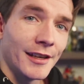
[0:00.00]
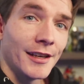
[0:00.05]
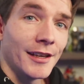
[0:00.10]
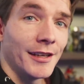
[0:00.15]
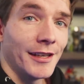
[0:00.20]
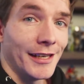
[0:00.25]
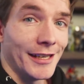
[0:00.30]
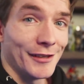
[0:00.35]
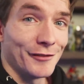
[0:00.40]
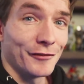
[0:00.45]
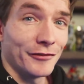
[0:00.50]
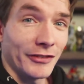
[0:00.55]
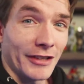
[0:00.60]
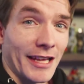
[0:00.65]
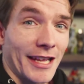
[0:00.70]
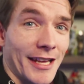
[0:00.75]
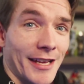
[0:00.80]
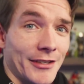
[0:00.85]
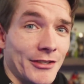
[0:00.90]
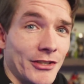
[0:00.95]
in
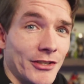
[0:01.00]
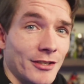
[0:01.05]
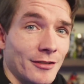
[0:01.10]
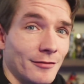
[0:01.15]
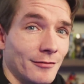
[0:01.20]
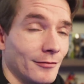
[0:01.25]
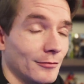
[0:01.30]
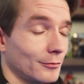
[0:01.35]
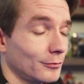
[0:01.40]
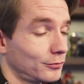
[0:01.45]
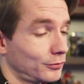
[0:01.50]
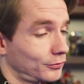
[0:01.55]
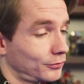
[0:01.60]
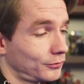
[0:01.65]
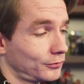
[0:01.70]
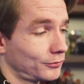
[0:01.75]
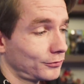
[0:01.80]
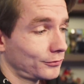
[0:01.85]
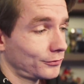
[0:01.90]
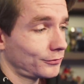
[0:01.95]
Flash?
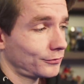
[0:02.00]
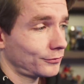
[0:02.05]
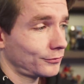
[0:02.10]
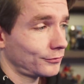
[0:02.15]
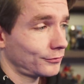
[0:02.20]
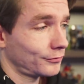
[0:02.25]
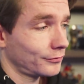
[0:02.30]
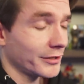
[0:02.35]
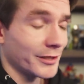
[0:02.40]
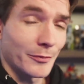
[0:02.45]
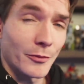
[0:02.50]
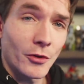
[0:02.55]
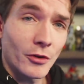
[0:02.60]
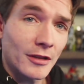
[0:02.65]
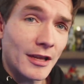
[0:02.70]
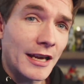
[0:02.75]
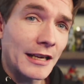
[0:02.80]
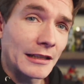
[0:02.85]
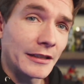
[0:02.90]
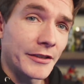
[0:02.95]
It's more
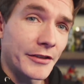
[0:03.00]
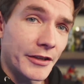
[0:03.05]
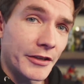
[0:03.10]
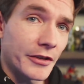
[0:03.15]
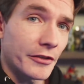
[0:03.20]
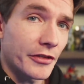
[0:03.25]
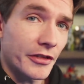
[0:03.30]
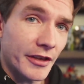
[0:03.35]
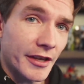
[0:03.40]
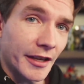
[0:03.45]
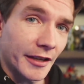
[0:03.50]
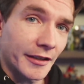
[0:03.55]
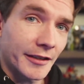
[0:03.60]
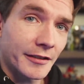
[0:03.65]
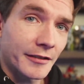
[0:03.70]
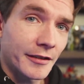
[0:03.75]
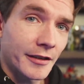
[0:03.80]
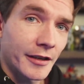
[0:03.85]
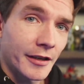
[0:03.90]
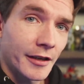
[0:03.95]
likely than you think.
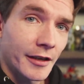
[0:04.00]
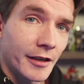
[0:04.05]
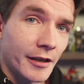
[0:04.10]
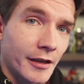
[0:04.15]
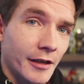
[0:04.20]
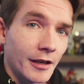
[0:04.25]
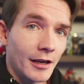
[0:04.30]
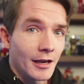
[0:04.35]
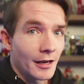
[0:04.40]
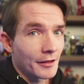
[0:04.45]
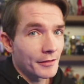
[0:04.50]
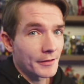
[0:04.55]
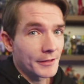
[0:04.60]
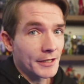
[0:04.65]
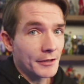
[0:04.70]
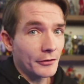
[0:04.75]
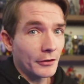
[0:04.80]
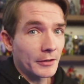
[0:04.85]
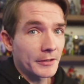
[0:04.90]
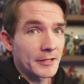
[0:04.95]
The
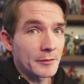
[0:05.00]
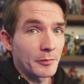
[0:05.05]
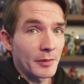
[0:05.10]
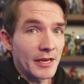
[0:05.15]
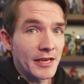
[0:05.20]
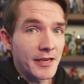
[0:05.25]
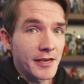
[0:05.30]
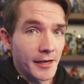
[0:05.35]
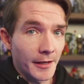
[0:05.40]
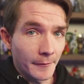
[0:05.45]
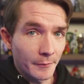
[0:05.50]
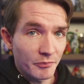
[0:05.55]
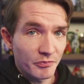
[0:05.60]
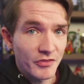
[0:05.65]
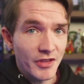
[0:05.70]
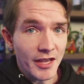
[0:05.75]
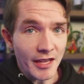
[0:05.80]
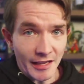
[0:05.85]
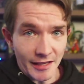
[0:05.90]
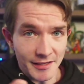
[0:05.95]
difficulty being
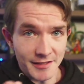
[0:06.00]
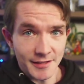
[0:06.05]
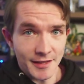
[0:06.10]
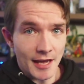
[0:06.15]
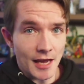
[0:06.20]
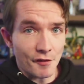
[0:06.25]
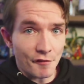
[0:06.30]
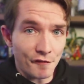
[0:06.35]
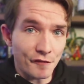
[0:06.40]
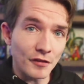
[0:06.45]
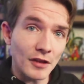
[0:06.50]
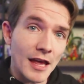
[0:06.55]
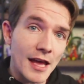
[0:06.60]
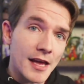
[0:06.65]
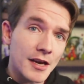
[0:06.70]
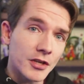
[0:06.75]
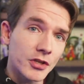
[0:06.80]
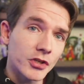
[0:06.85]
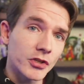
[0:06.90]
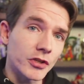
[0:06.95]
is that
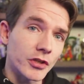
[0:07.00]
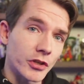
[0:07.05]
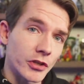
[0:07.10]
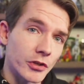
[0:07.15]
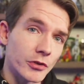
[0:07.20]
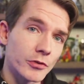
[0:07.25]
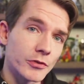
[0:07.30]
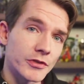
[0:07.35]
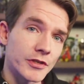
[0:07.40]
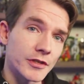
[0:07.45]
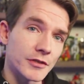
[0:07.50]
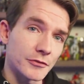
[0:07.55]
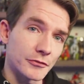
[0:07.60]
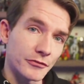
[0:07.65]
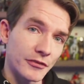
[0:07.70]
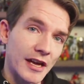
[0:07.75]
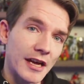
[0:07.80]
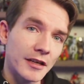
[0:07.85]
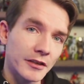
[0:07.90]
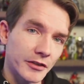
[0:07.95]
Flash uses
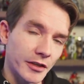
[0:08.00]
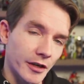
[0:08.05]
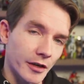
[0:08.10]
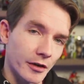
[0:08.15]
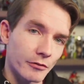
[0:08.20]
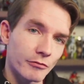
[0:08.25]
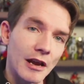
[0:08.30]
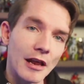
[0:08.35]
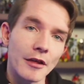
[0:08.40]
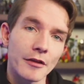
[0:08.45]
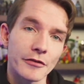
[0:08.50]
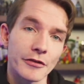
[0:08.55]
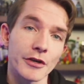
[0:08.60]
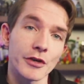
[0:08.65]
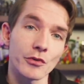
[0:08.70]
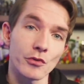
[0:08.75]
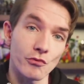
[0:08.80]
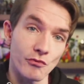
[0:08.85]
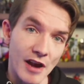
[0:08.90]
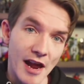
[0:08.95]
vector rather than
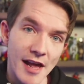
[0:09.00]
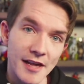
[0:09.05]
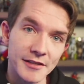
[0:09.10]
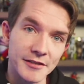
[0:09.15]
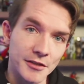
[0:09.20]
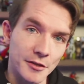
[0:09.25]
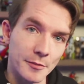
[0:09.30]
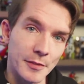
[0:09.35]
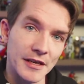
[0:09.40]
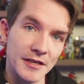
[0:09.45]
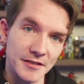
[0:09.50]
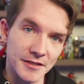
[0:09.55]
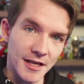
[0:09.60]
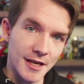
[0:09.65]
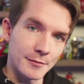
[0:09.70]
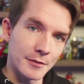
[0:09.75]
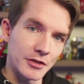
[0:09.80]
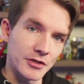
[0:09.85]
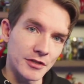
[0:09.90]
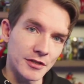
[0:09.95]
raster-based
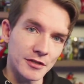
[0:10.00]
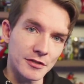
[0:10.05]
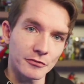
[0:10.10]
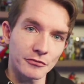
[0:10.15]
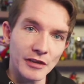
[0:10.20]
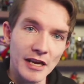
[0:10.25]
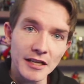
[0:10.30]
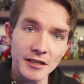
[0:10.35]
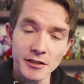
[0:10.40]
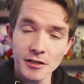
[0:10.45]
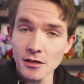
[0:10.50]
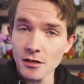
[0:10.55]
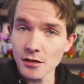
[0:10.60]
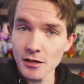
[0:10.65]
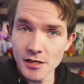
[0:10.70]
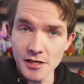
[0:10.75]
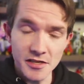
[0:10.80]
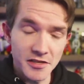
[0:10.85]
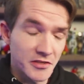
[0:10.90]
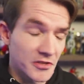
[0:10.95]
images. Vector
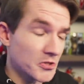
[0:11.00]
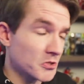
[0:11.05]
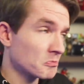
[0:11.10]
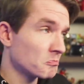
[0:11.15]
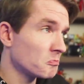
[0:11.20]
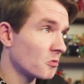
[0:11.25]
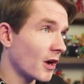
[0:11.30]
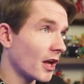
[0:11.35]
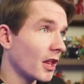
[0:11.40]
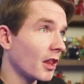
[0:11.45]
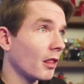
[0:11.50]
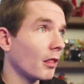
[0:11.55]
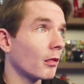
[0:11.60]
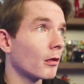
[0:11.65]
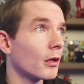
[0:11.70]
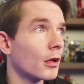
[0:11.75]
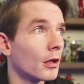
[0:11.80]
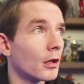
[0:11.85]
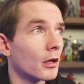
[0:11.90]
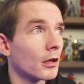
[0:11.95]
is, well,
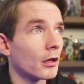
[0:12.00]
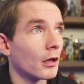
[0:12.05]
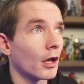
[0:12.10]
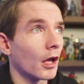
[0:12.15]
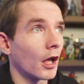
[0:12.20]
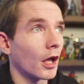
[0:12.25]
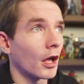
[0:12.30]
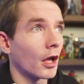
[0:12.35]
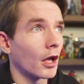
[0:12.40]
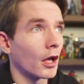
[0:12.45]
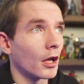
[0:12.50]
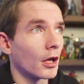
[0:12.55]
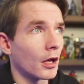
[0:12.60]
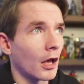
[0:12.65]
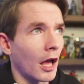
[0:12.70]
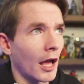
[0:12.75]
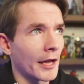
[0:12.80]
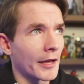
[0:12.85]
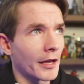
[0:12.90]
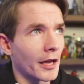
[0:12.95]

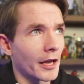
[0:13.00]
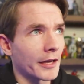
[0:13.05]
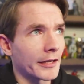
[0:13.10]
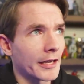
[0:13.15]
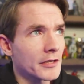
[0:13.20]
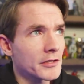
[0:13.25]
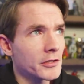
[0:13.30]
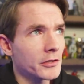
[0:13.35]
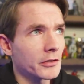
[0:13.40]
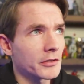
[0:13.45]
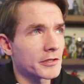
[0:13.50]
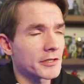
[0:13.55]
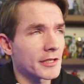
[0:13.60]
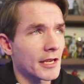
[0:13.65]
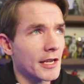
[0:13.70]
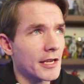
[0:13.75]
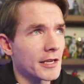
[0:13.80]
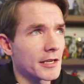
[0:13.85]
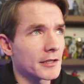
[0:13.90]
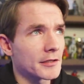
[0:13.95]
I guess you could
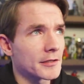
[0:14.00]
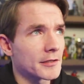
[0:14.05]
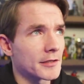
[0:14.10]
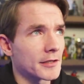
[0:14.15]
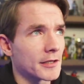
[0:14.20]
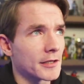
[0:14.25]
say it's...